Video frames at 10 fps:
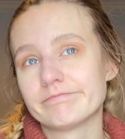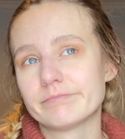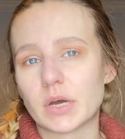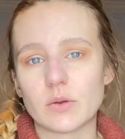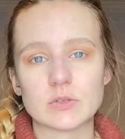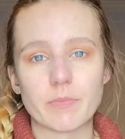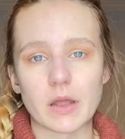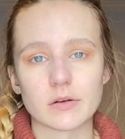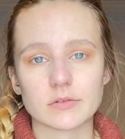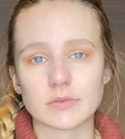but it was
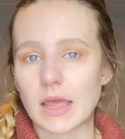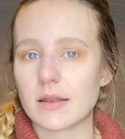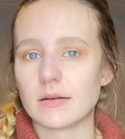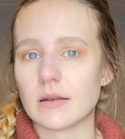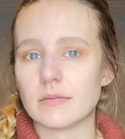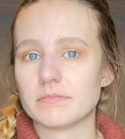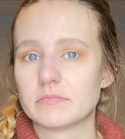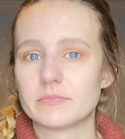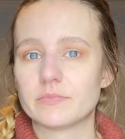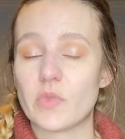better than
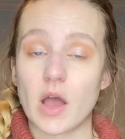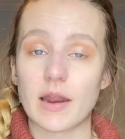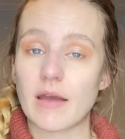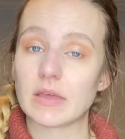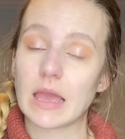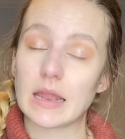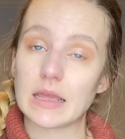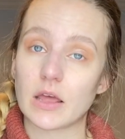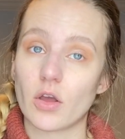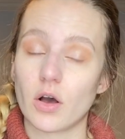not having any
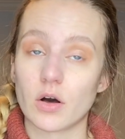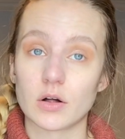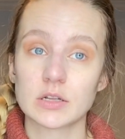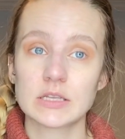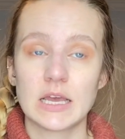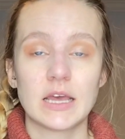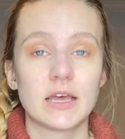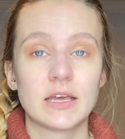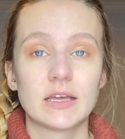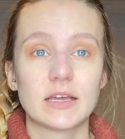at all.
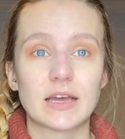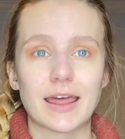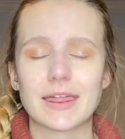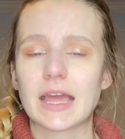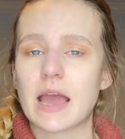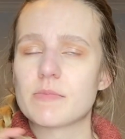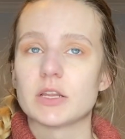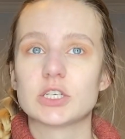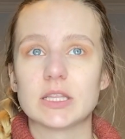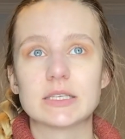I think I
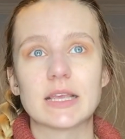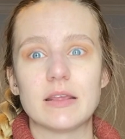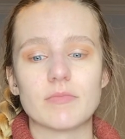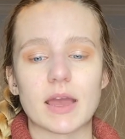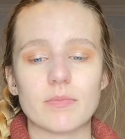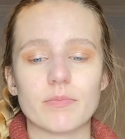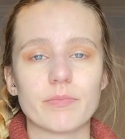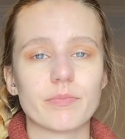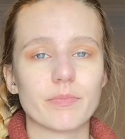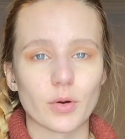mentioned this in my
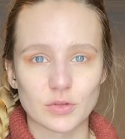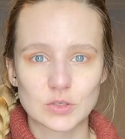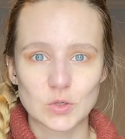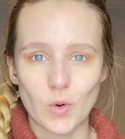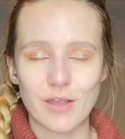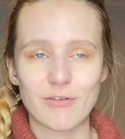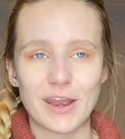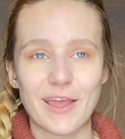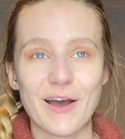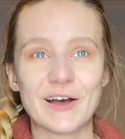birth story
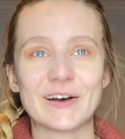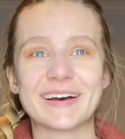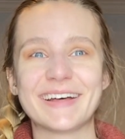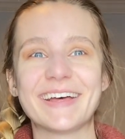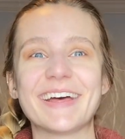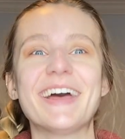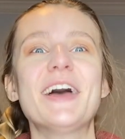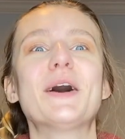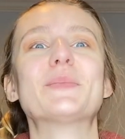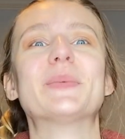video,
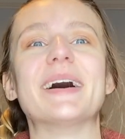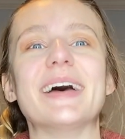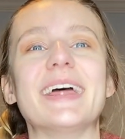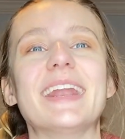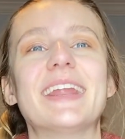but